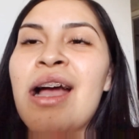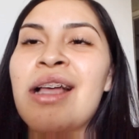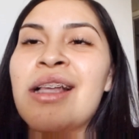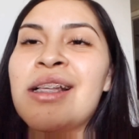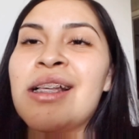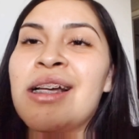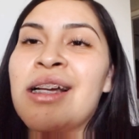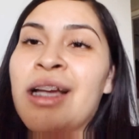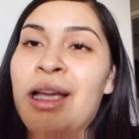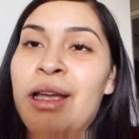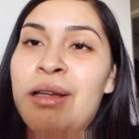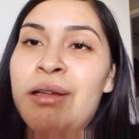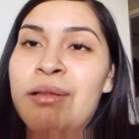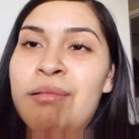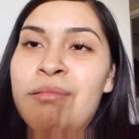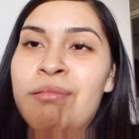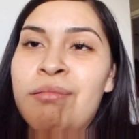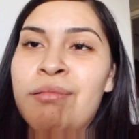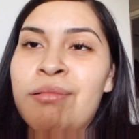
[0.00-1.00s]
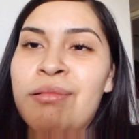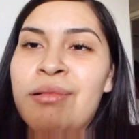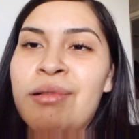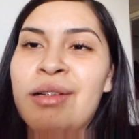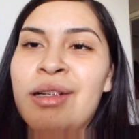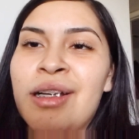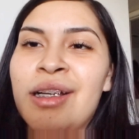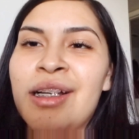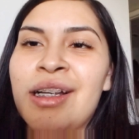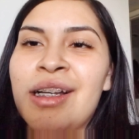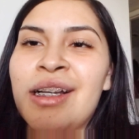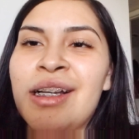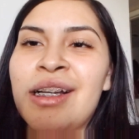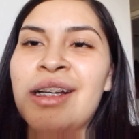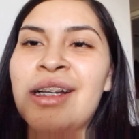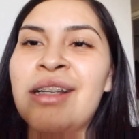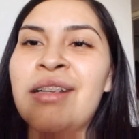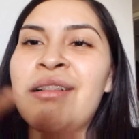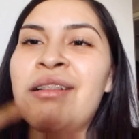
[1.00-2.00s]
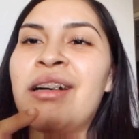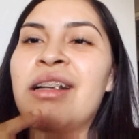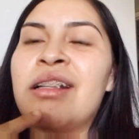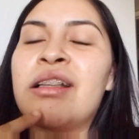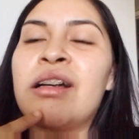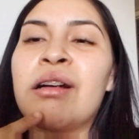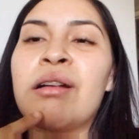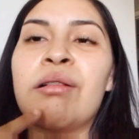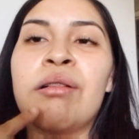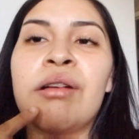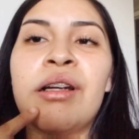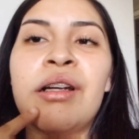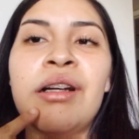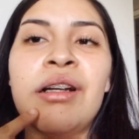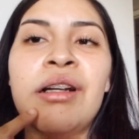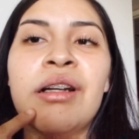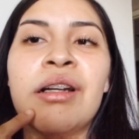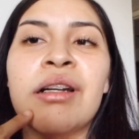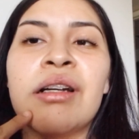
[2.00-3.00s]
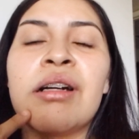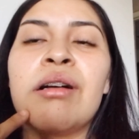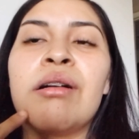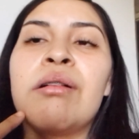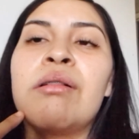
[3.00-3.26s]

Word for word: a game. Ew, I talk weird. Oh my